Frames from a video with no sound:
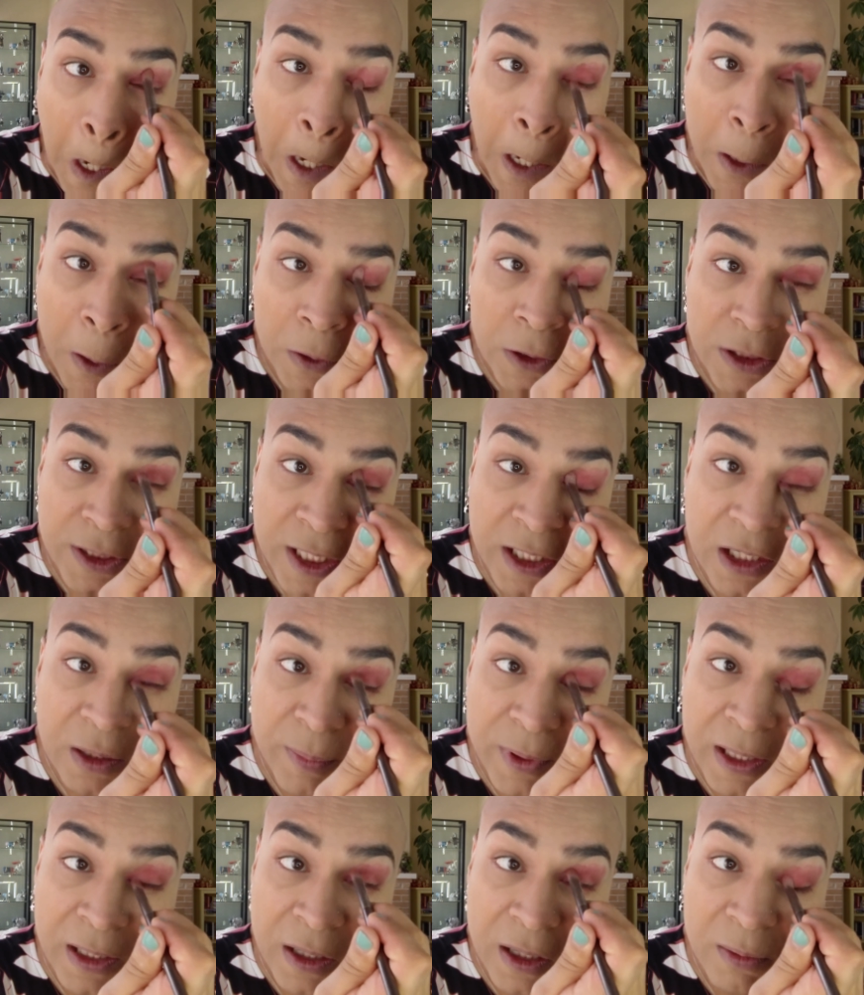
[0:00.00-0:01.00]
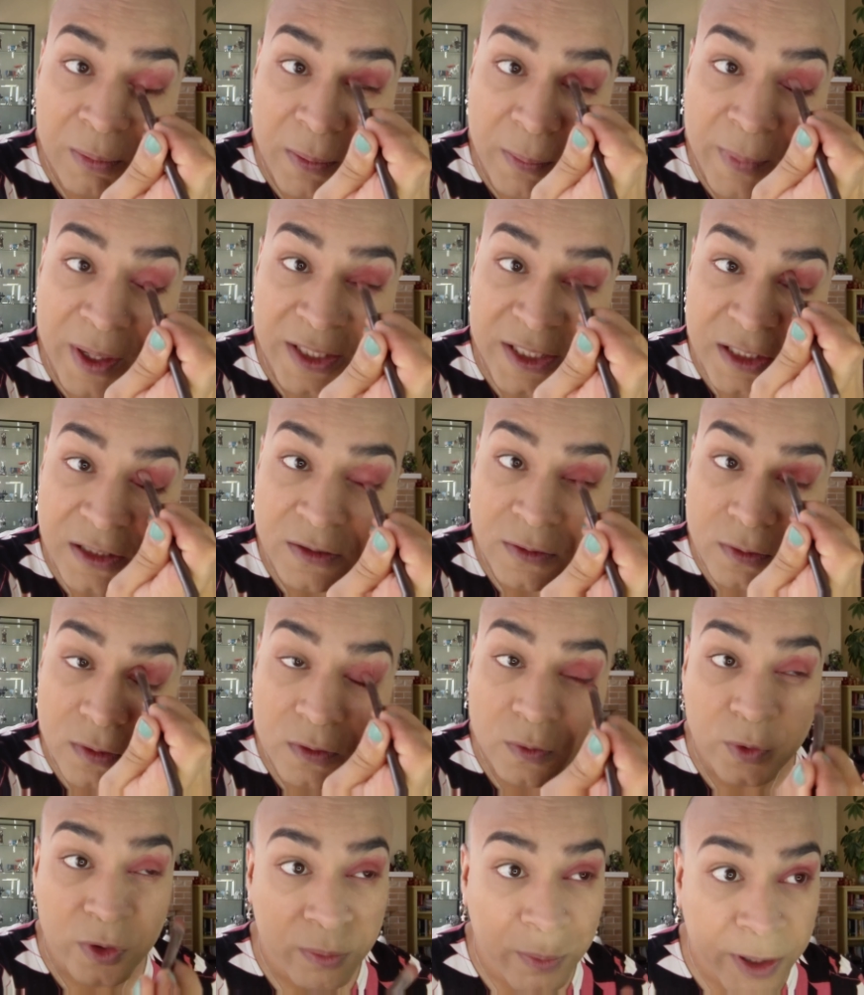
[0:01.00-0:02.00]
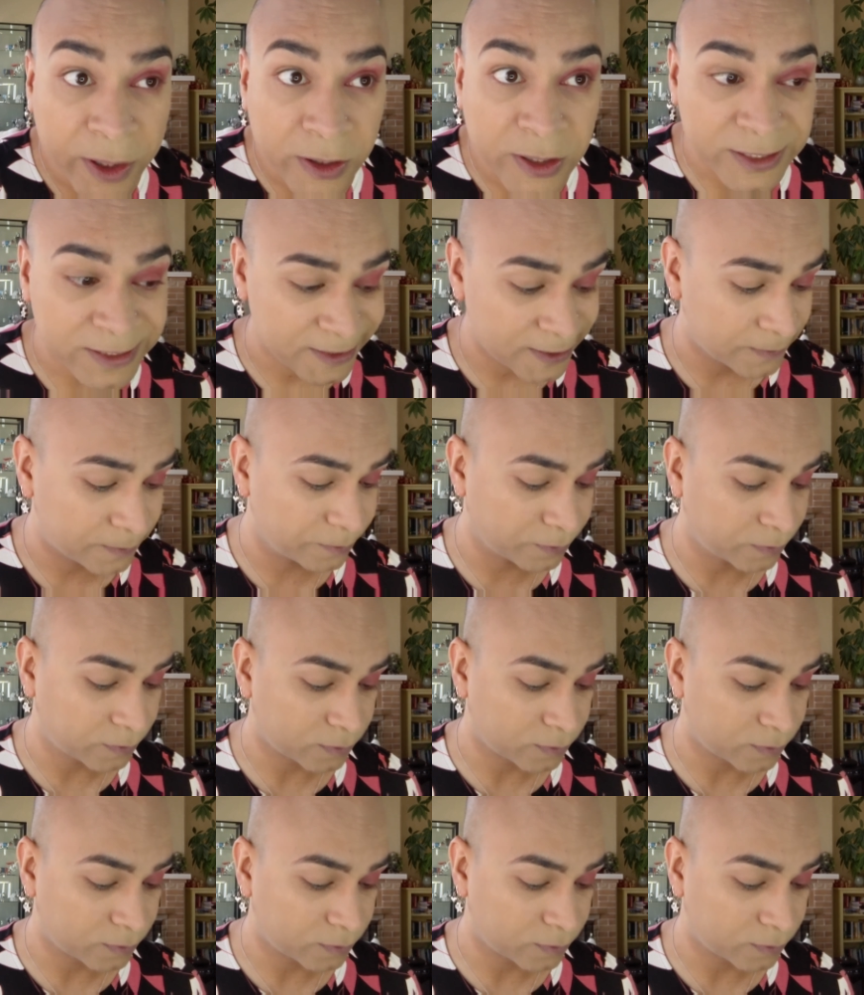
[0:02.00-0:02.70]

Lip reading: I also tend to be a little bit messy with my eyes,